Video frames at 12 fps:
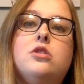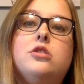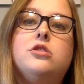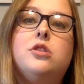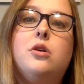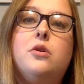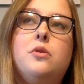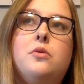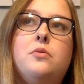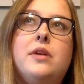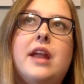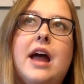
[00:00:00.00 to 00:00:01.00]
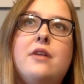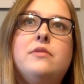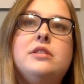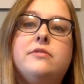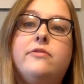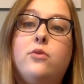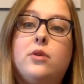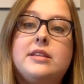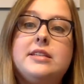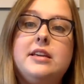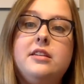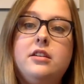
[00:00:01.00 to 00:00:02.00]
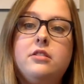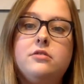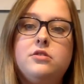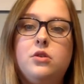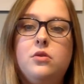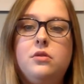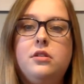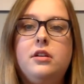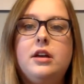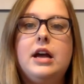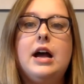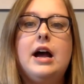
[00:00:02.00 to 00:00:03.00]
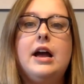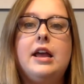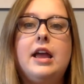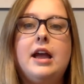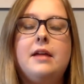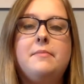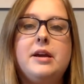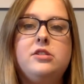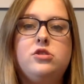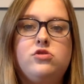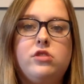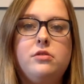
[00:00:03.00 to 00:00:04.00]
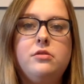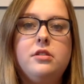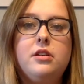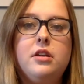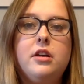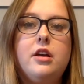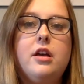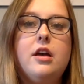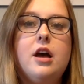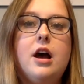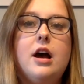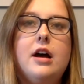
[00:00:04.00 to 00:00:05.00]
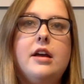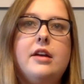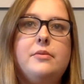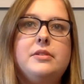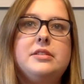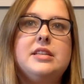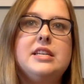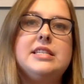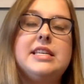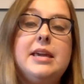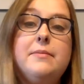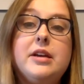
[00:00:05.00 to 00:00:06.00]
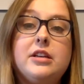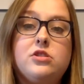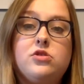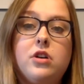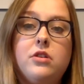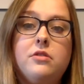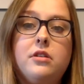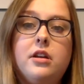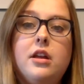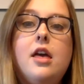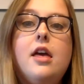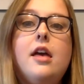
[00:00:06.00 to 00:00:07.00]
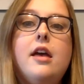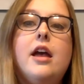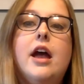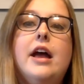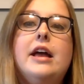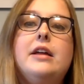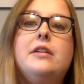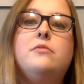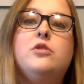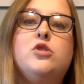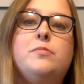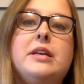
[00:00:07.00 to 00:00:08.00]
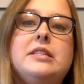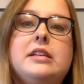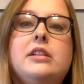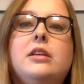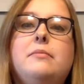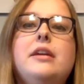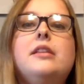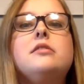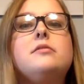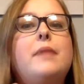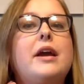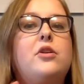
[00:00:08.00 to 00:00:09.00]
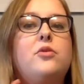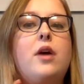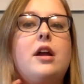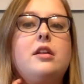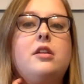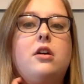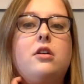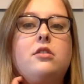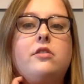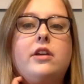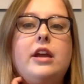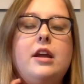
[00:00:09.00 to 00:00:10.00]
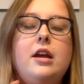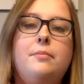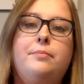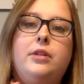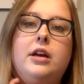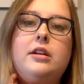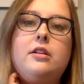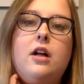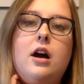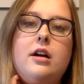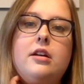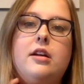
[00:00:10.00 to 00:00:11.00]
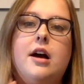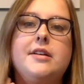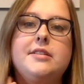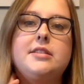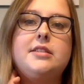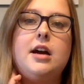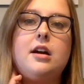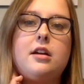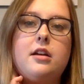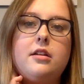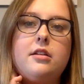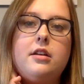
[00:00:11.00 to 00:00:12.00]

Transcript: So, when I was 14 years old, I had my stroke. Uh, it was an ischemic stroke and which basically means my carotid artery, a blood clot, got stuck,